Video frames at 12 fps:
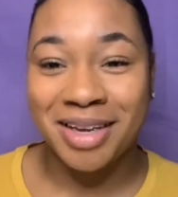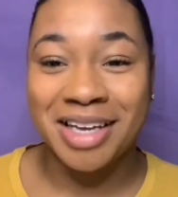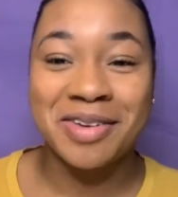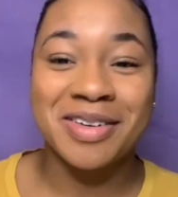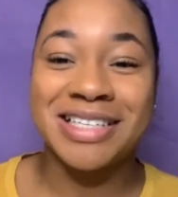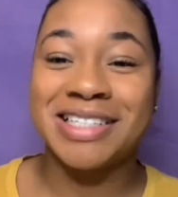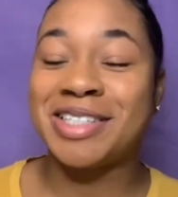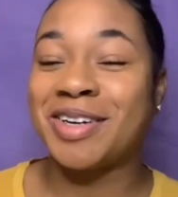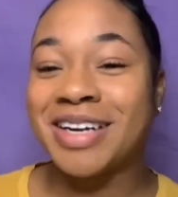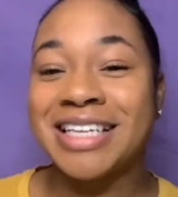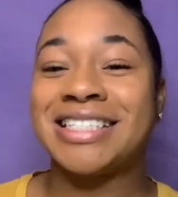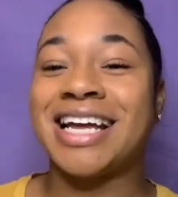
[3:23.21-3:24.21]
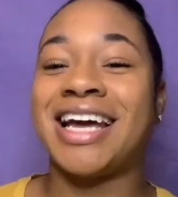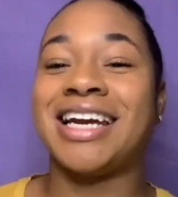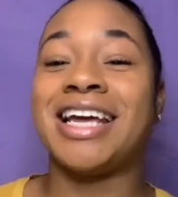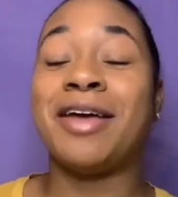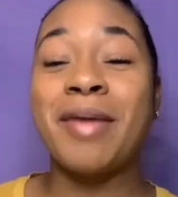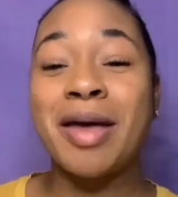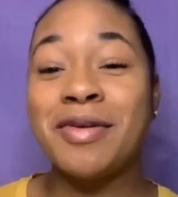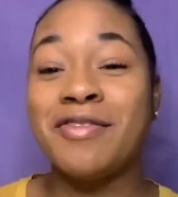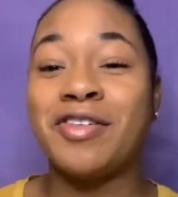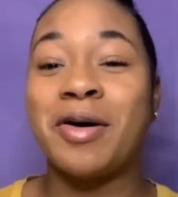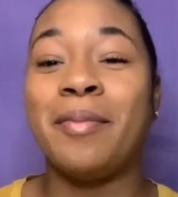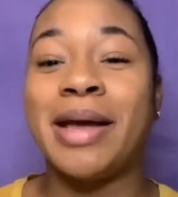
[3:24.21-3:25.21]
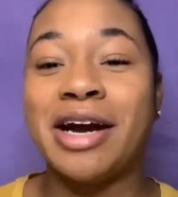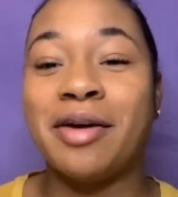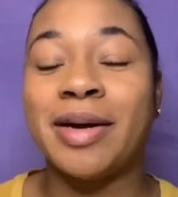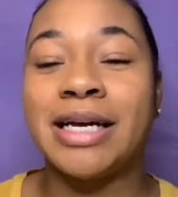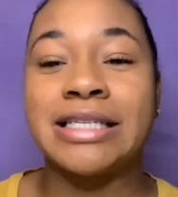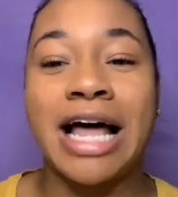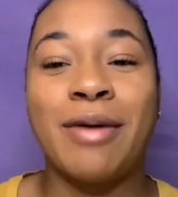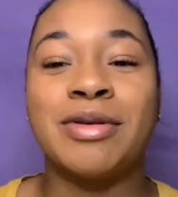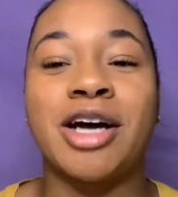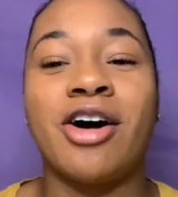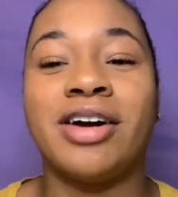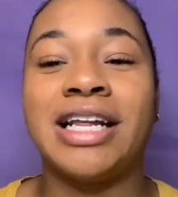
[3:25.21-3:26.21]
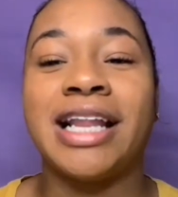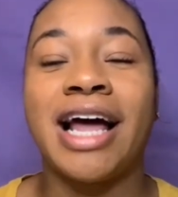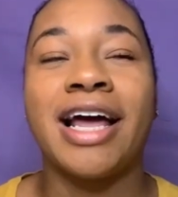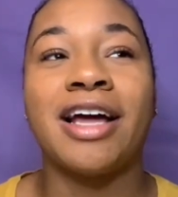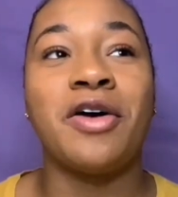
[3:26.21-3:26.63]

He was so excited. It made me feel better because I was already like,